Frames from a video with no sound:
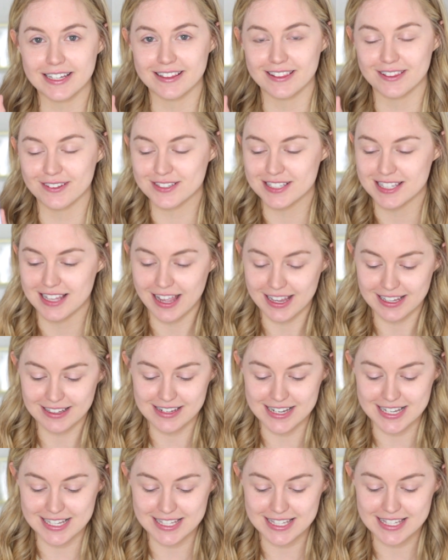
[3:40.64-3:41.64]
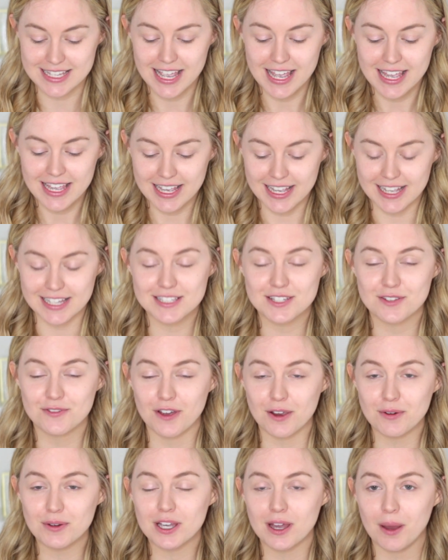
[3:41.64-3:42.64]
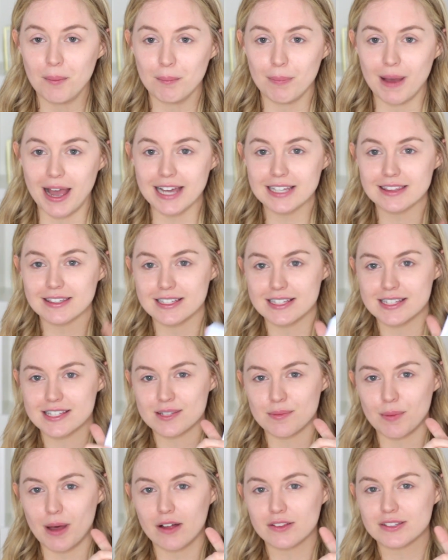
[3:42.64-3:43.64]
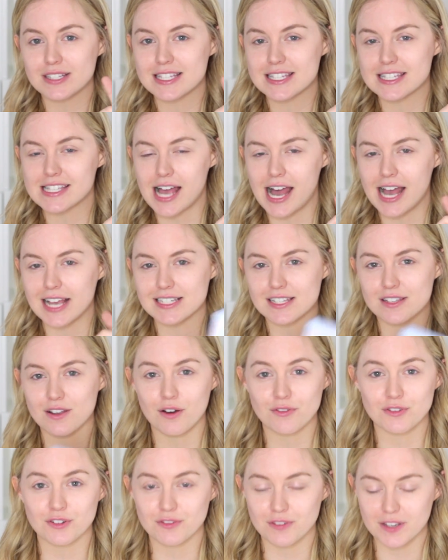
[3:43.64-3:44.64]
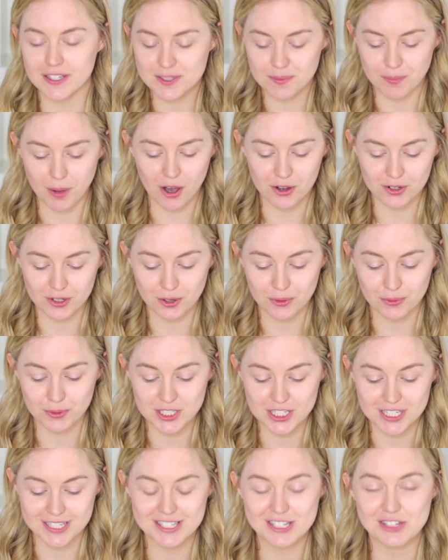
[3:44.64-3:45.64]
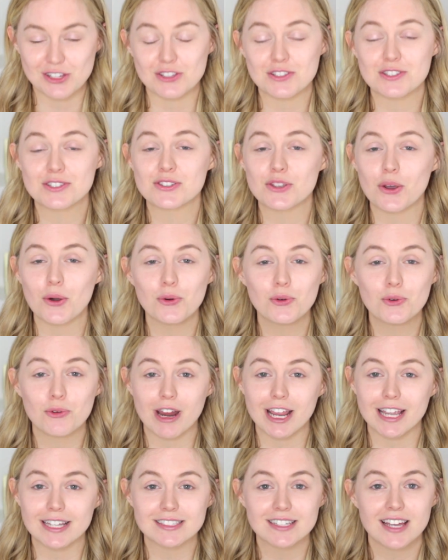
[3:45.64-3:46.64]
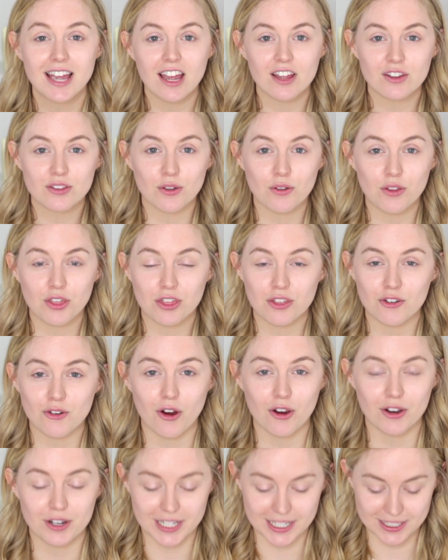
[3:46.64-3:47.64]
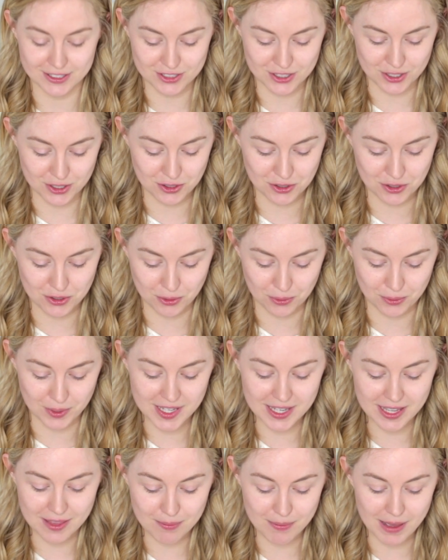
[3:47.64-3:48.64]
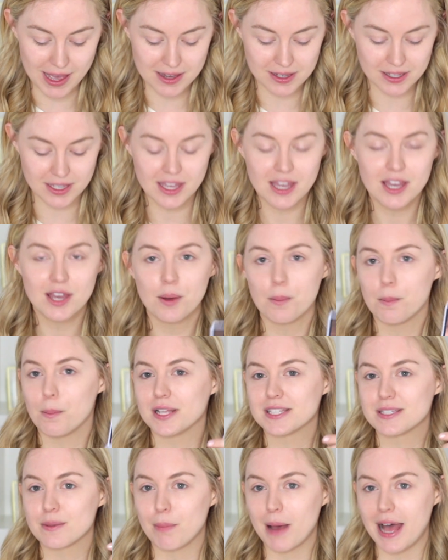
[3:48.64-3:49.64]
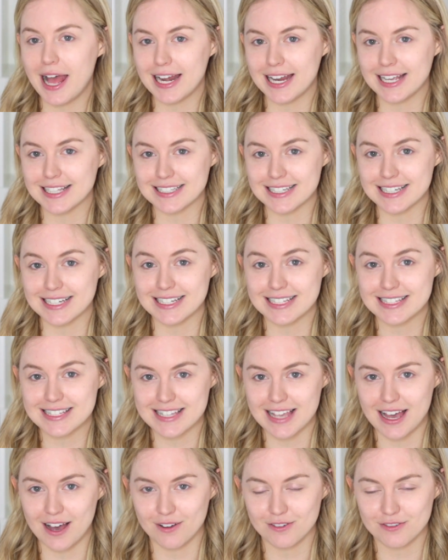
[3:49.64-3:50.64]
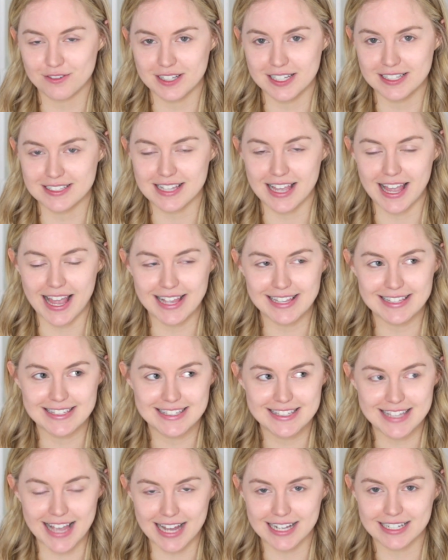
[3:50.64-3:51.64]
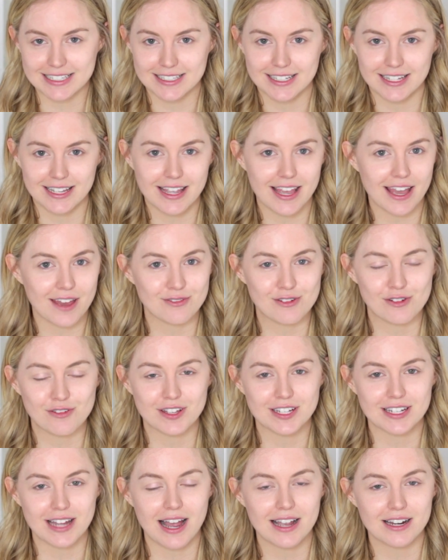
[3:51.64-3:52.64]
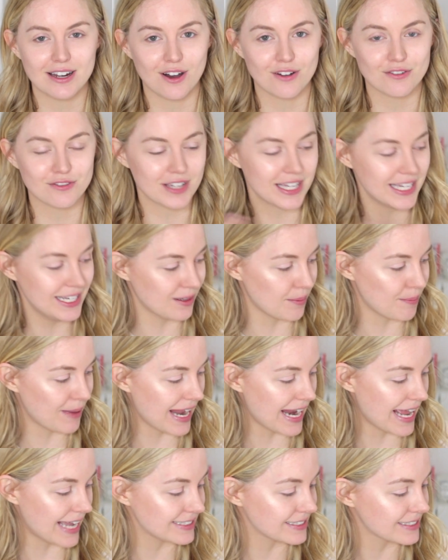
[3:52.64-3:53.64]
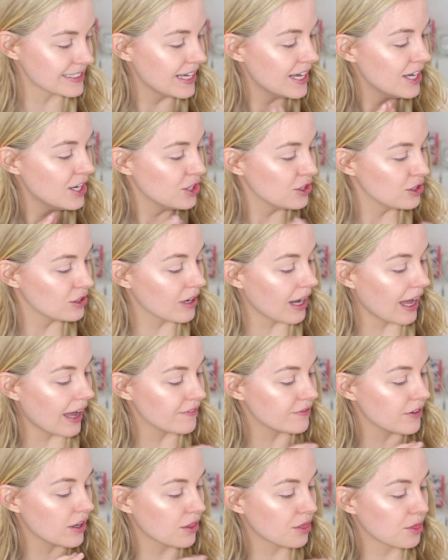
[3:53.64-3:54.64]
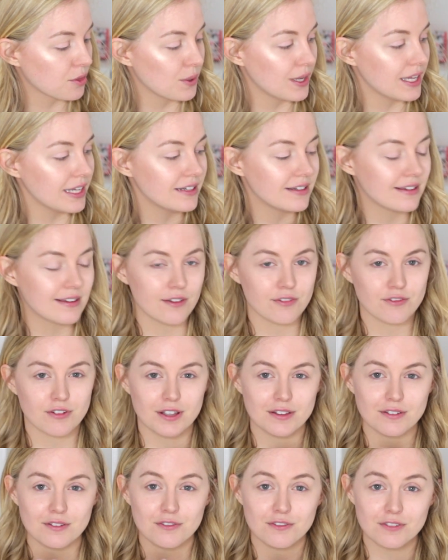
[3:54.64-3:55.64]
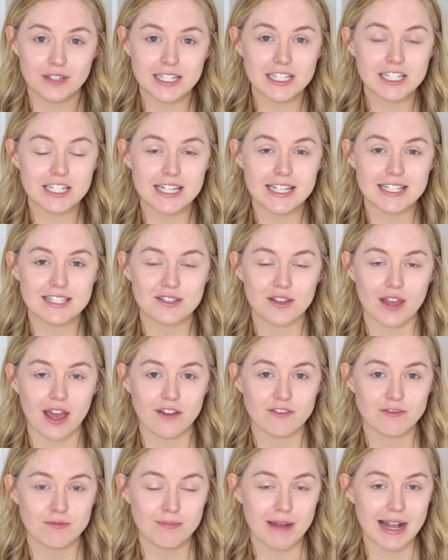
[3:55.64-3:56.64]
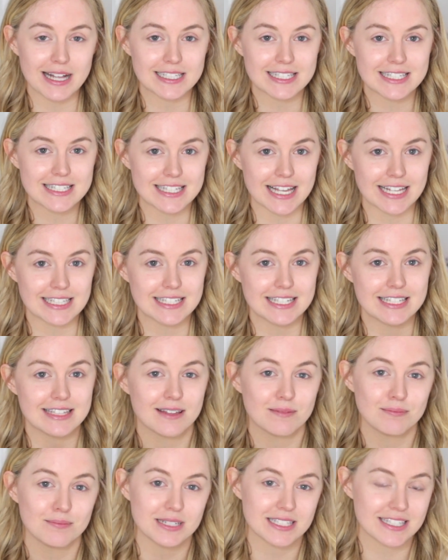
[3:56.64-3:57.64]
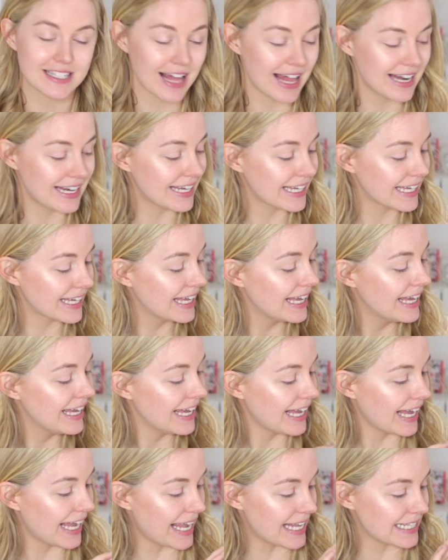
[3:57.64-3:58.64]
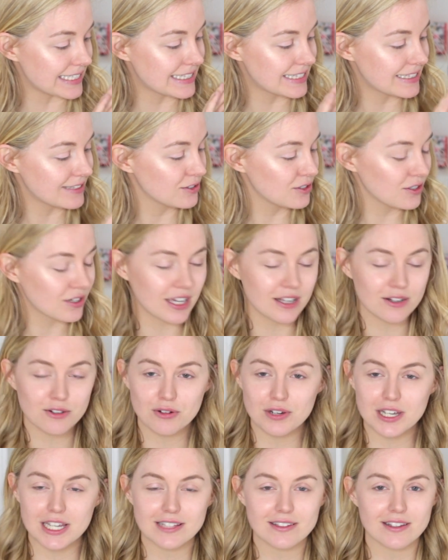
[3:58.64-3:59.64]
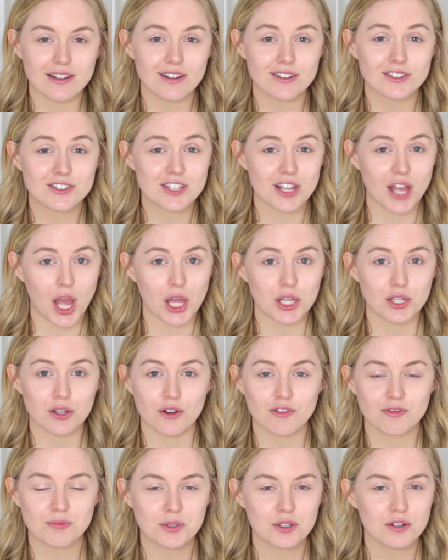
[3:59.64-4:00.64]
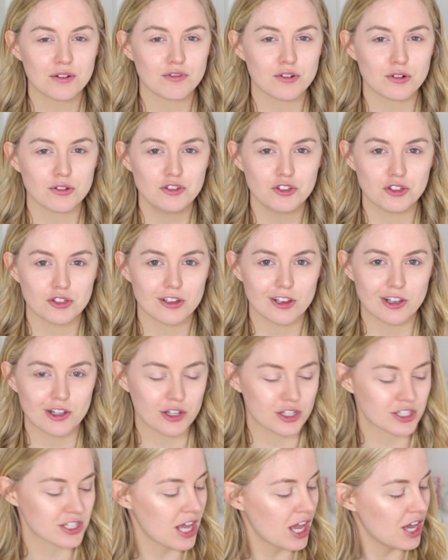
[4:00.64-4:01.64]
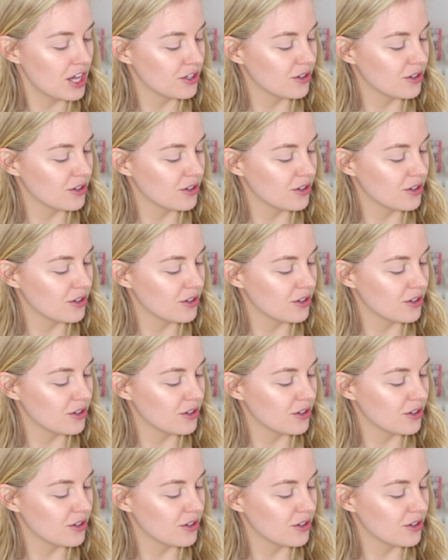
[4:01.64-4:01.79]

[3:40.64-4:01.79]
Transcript: It looks like this. It's very compact. It's about the size of a face powder, which is just so great to throw into your weekend bag. But the palette in itself is exactly everything that I love in a palette. You have 3 different finishes. You have matte, satin and metallic. And you can create a ton of beautiful nude looks.